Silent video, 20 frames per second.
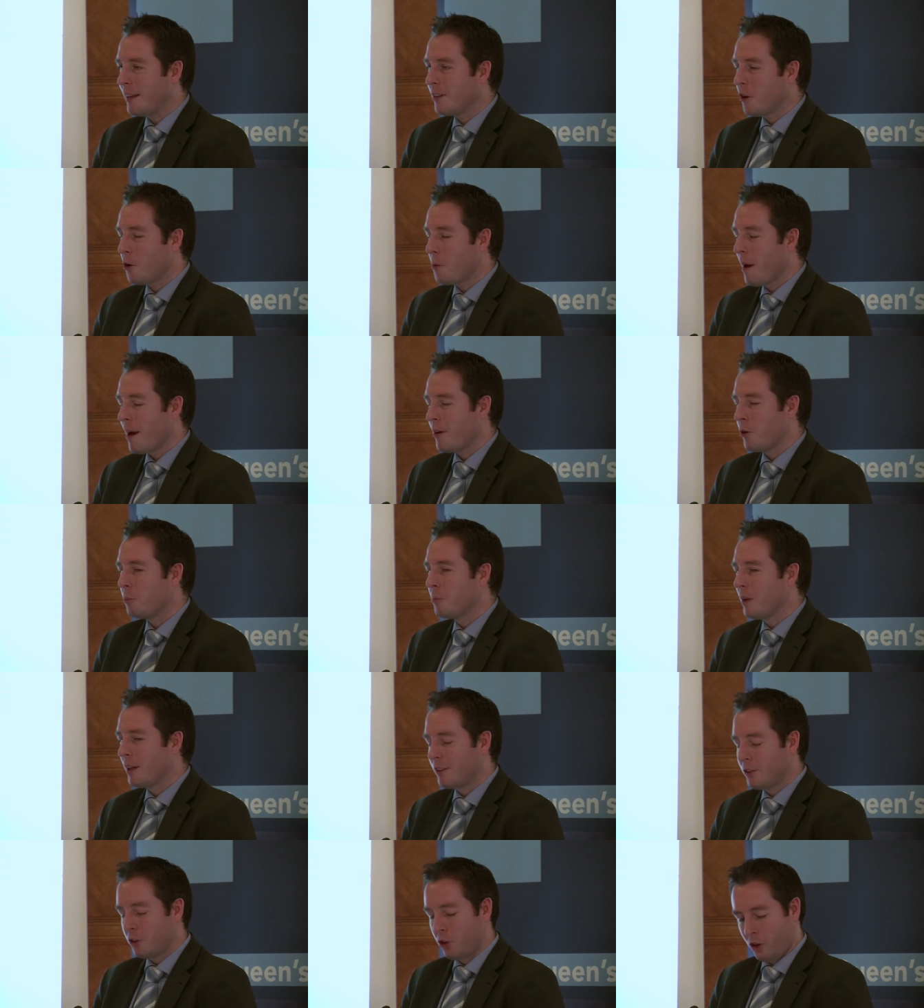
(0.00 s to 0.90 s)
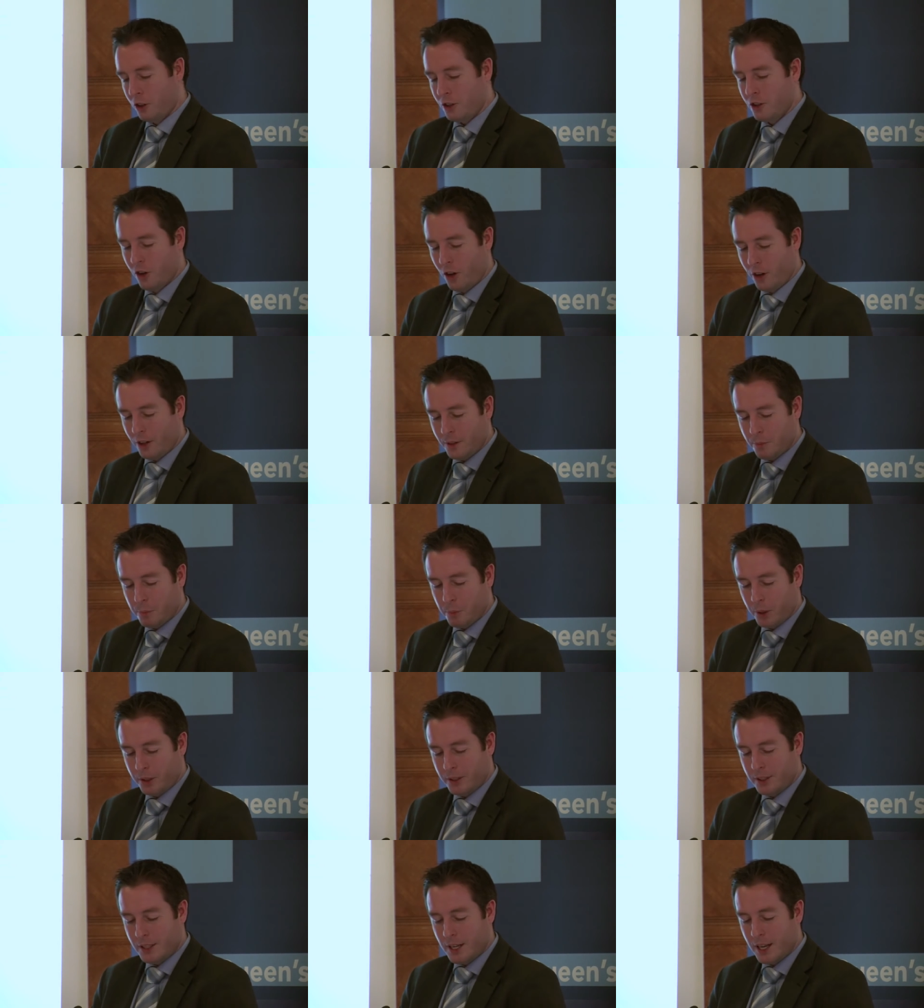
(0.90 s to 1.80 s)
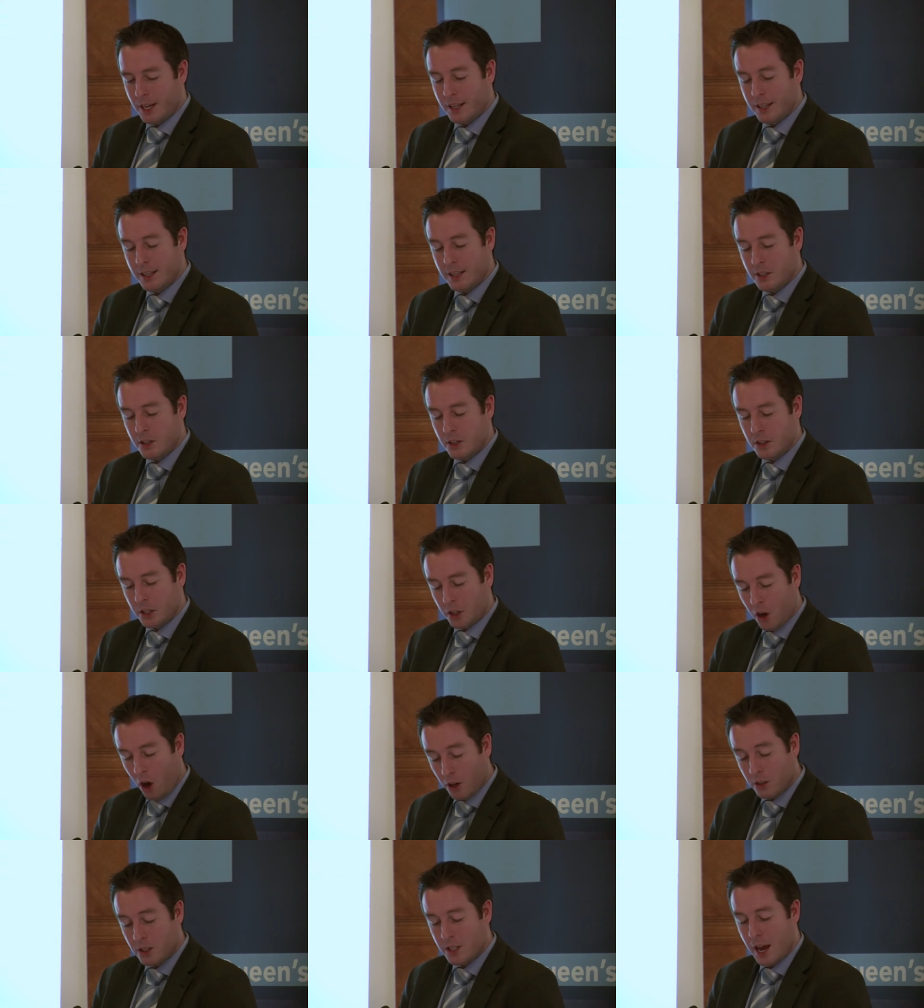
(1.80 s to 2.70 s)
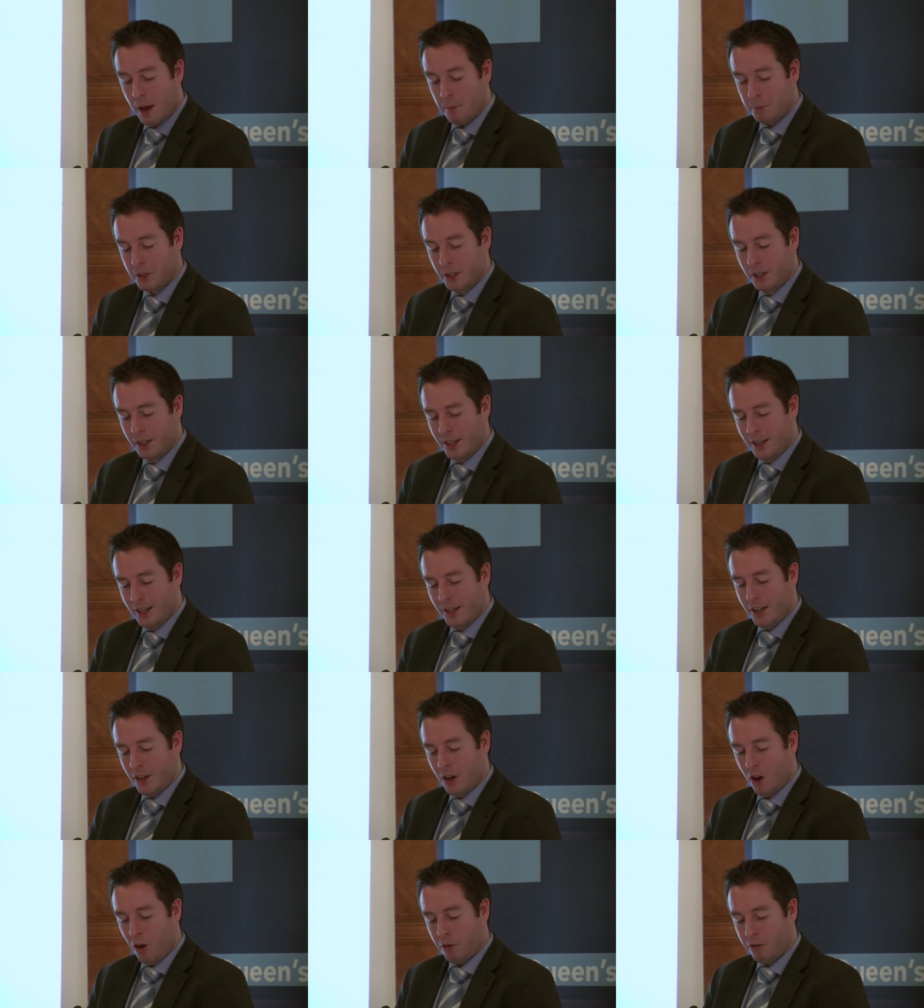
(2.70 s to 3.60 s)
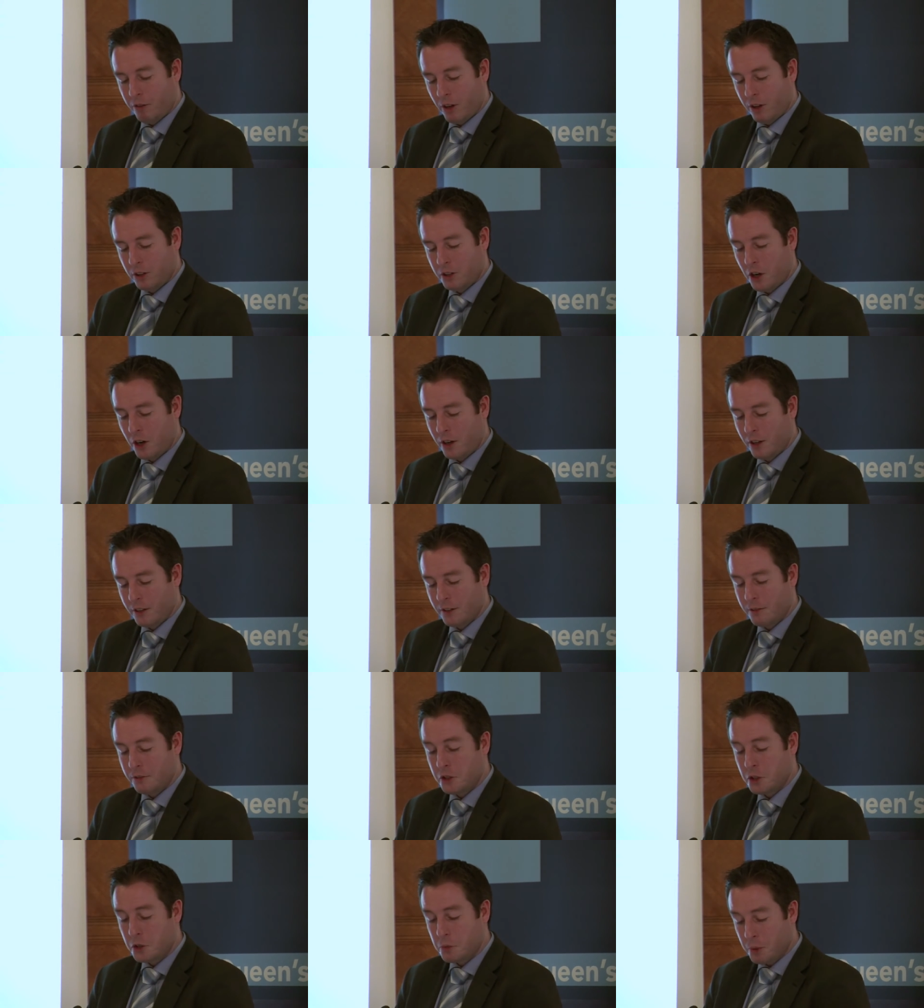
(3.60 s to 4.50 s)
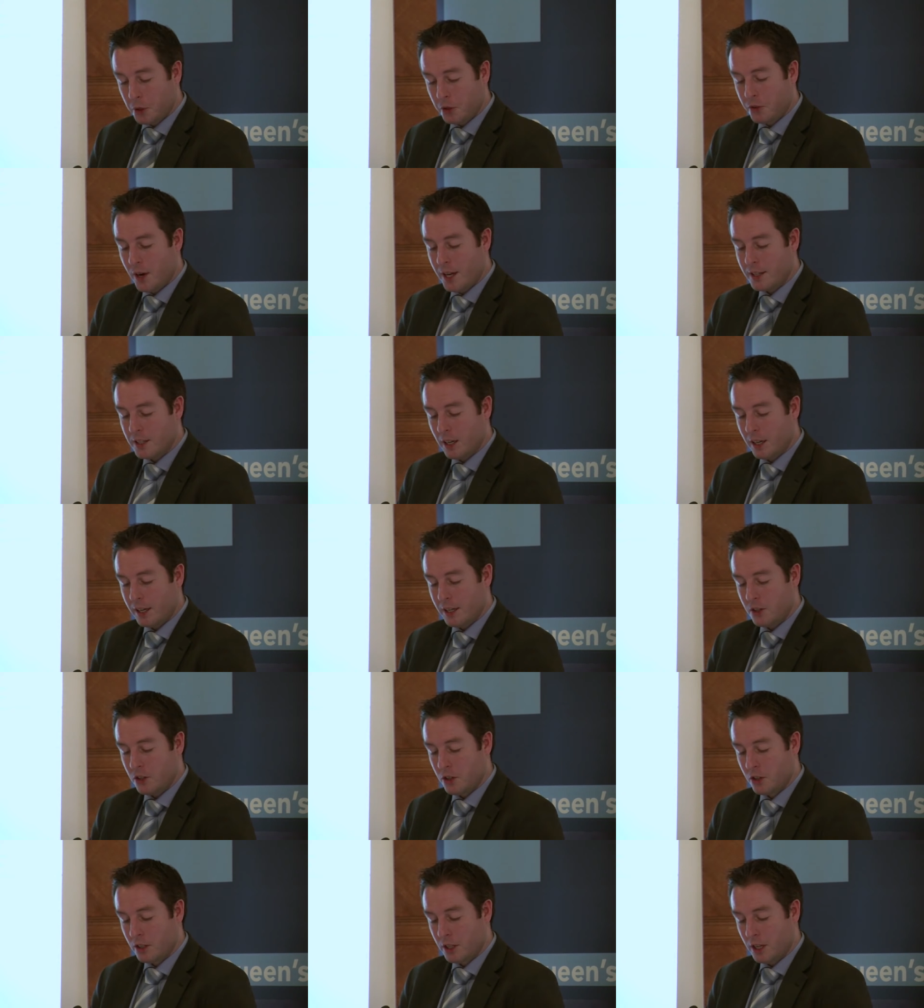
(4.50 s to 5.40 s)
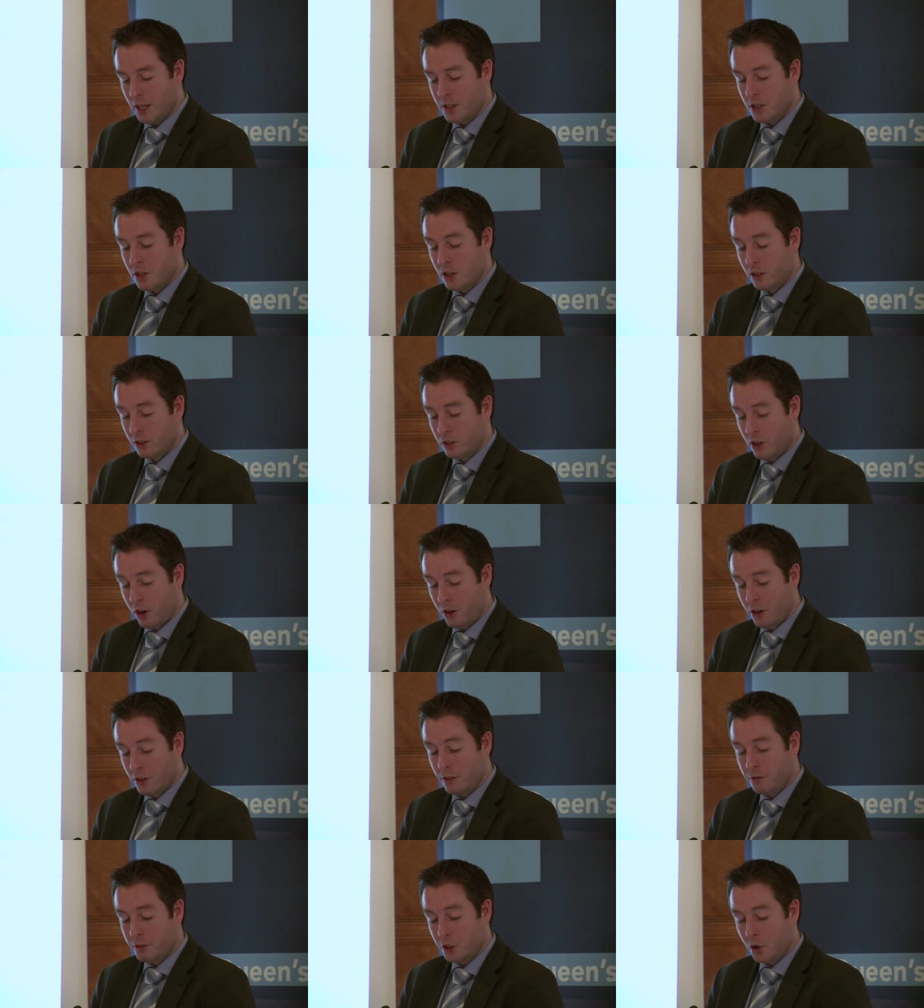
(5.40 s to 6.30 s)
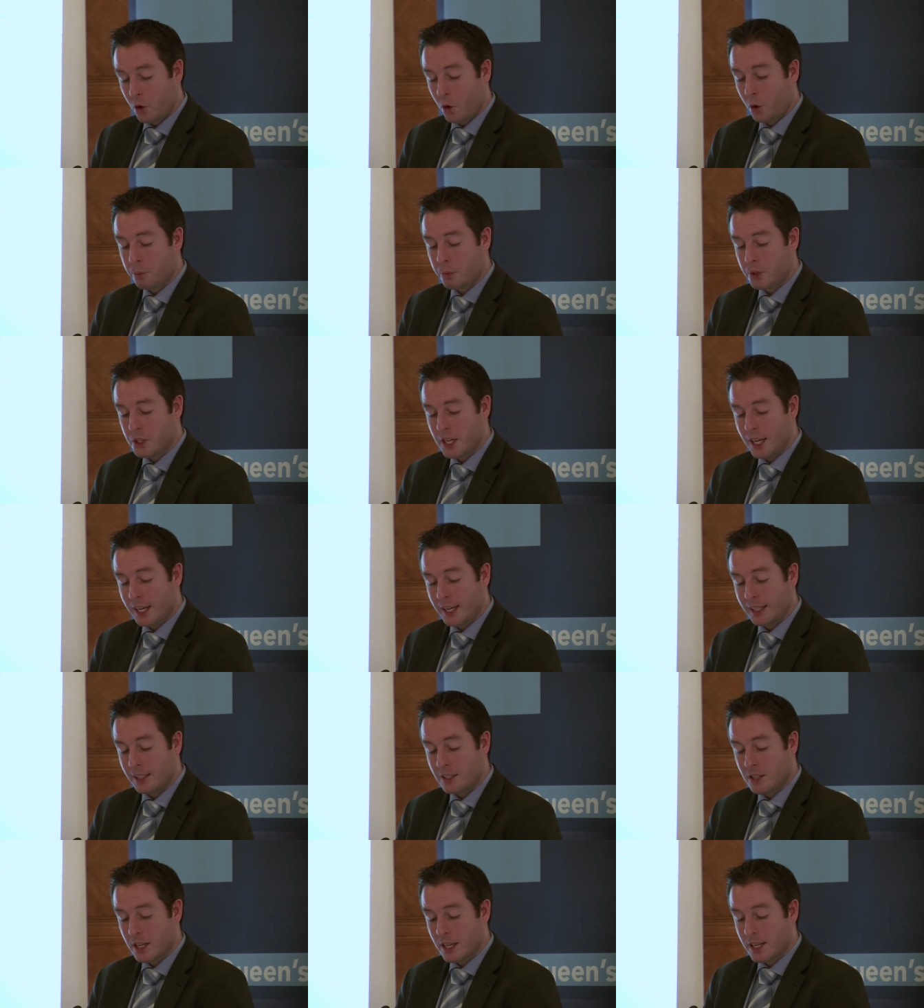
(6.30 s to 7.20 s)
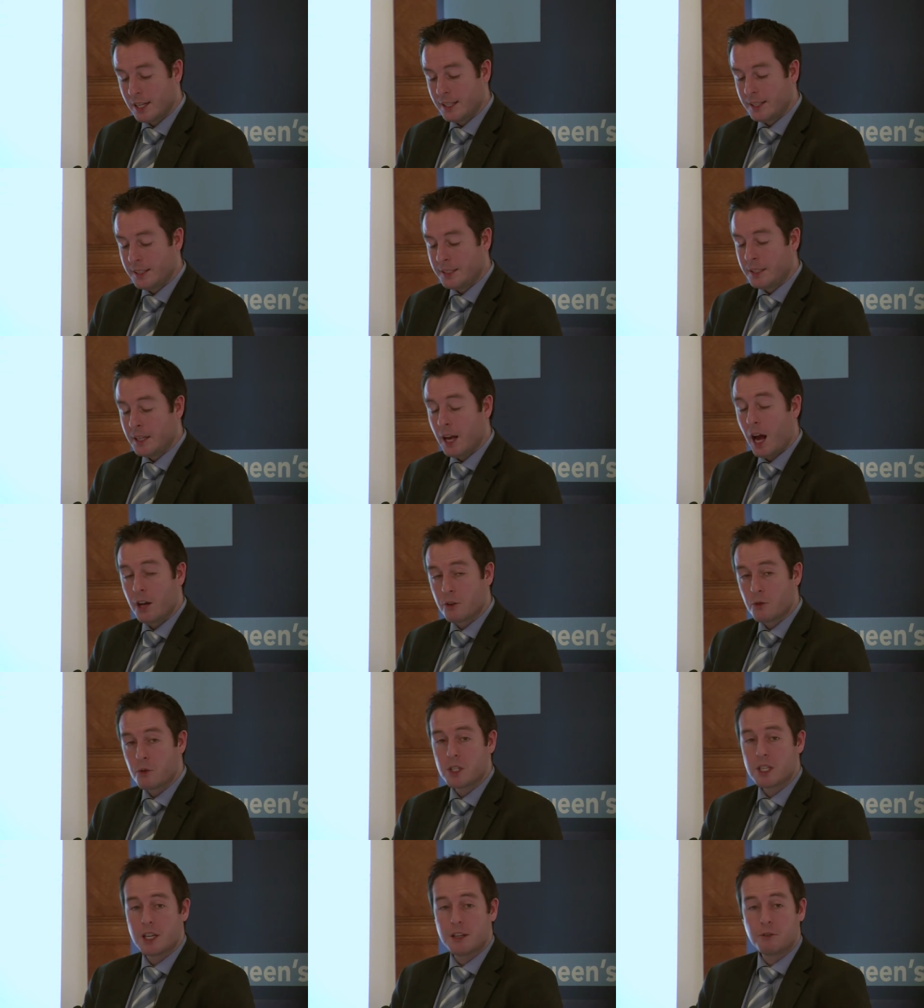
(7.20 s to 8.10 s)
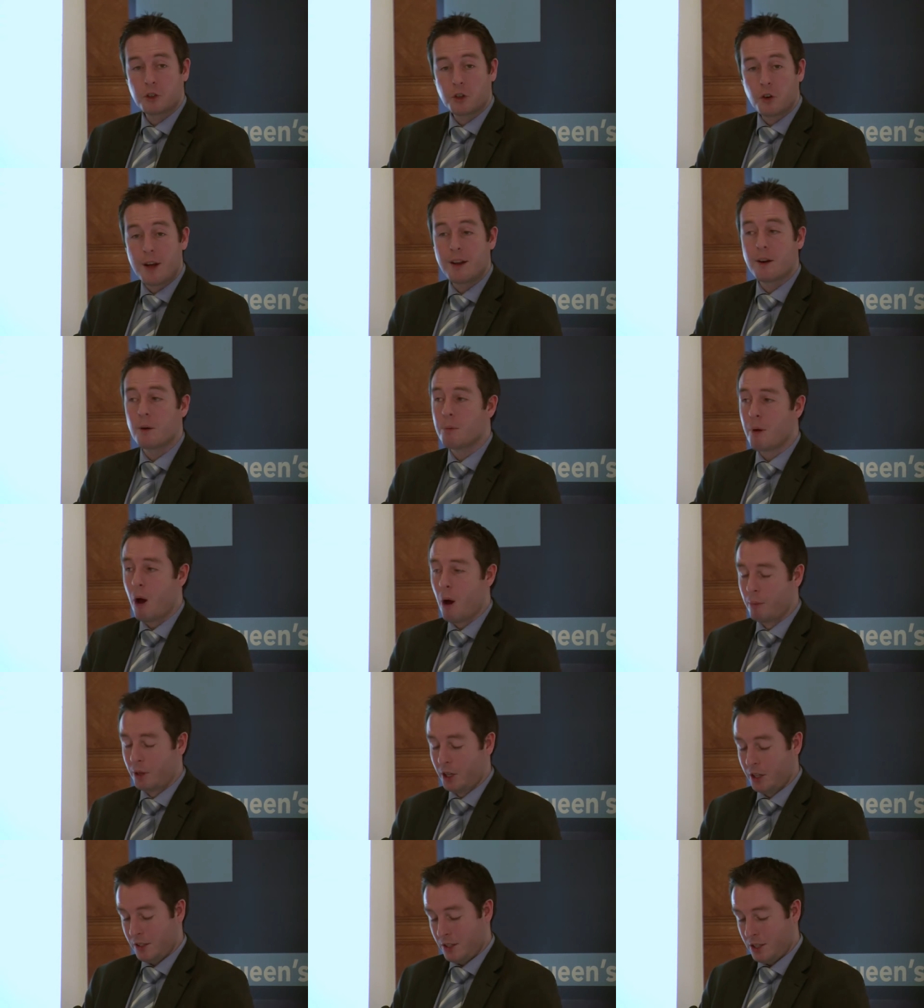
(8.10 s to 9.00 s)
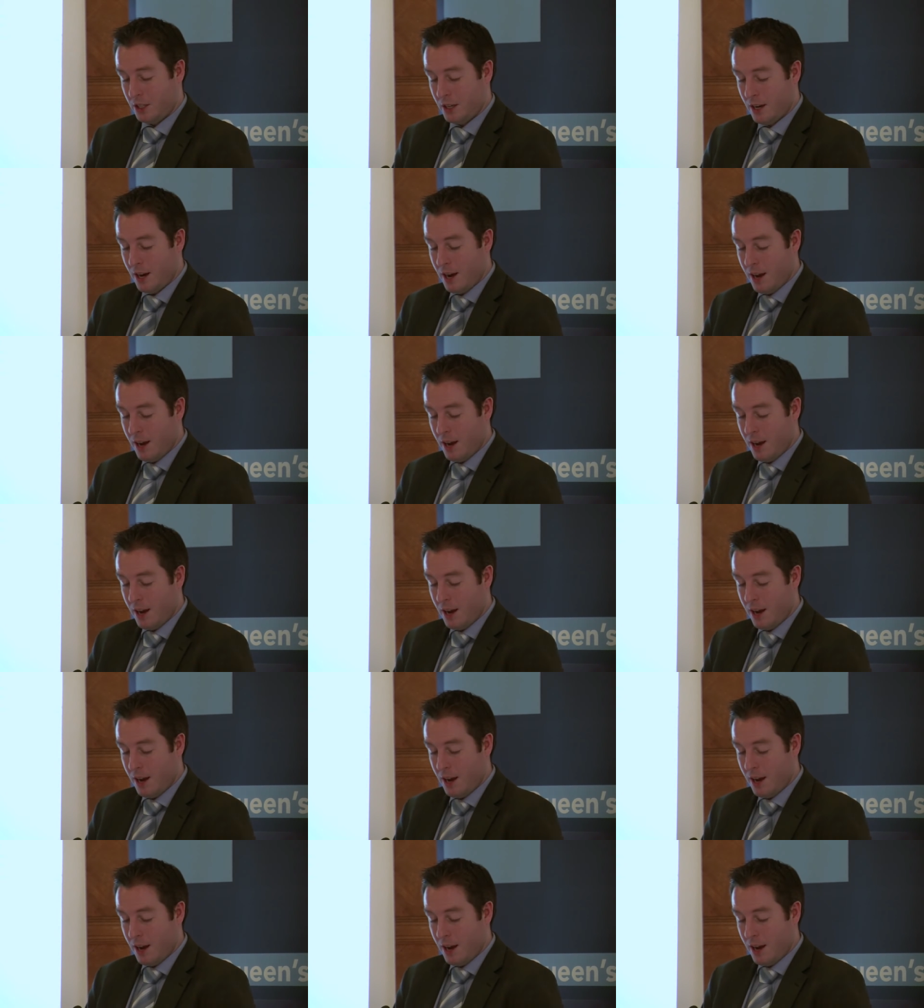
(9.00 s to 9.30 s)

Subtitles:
They're my opening thoughts on it, but the concept of alternative dispute resolution as an alternative to court proceedings has received greater prominence